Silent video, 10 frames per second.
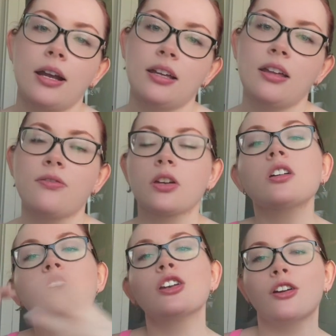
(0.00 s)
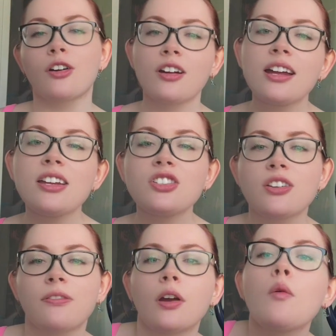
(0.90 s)
it. If you're nourished,
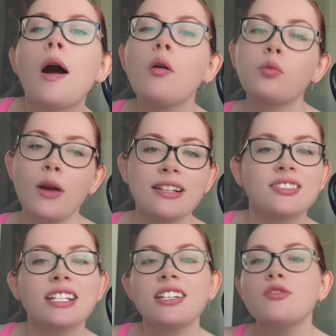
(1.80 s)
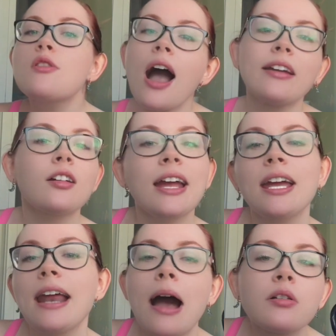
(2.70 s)
if you're well rested, you've got your 8
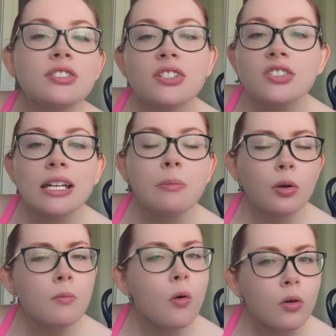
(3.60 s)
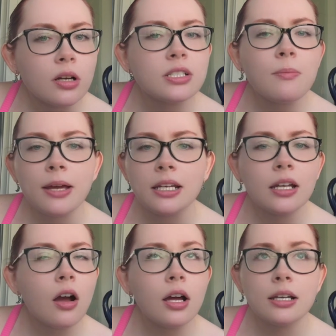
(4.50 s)
hours of sleep or more, depending
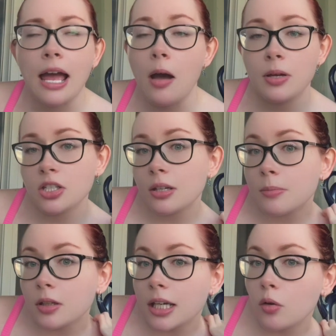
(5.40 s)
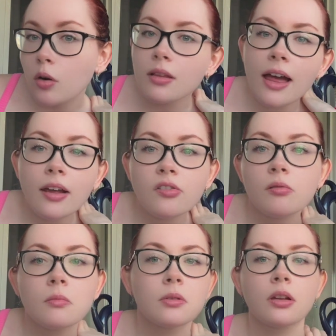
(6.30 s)
on how much sleep you need or less,
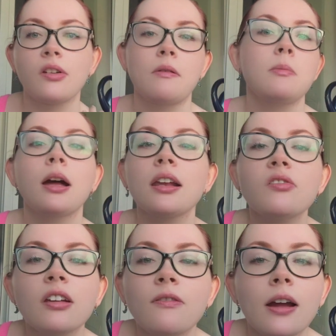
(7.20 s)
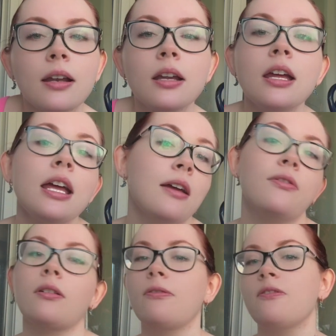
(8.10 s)
because everybody's different. If
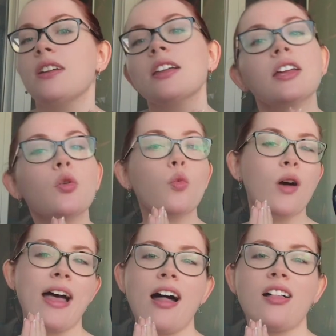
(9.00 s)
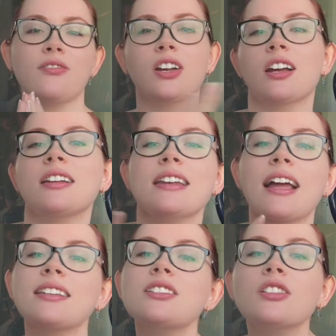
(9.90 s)
you're feeling well, if you're
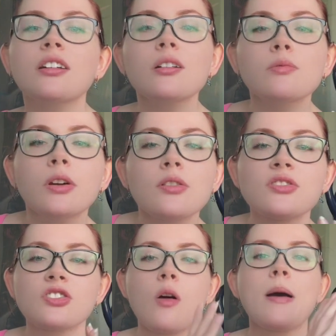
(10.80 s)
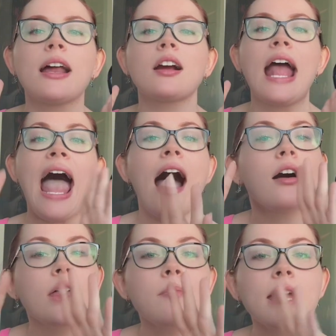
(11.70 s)
connected to your roots, no matter how
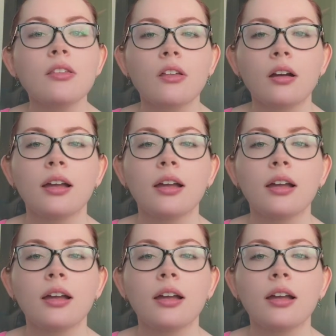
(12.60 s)
that may look,